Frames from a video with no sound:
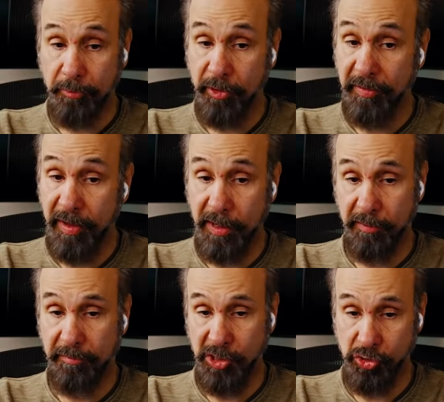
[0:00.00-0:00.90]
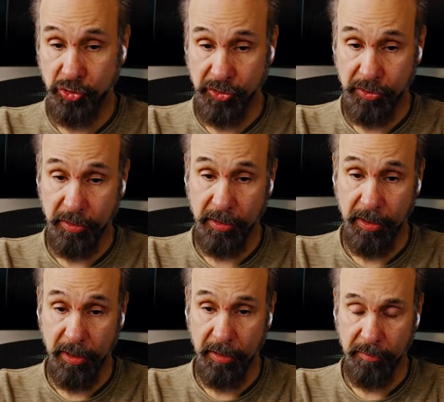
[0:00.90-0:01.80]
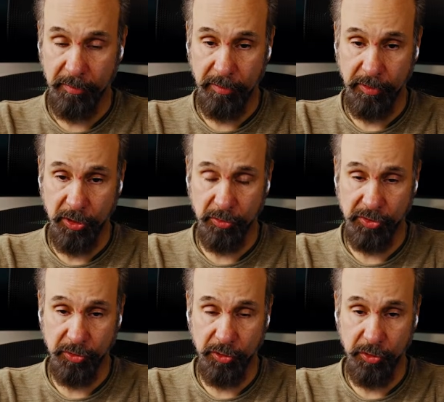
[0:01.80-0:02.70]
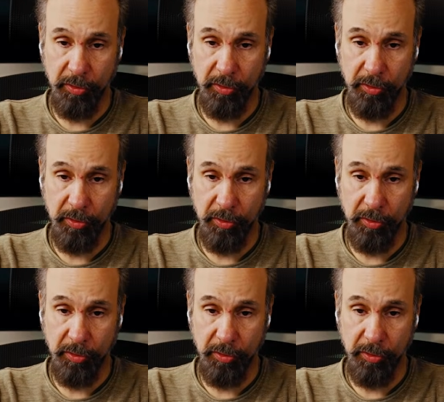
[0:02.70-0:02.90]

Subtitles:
preventative measures. So you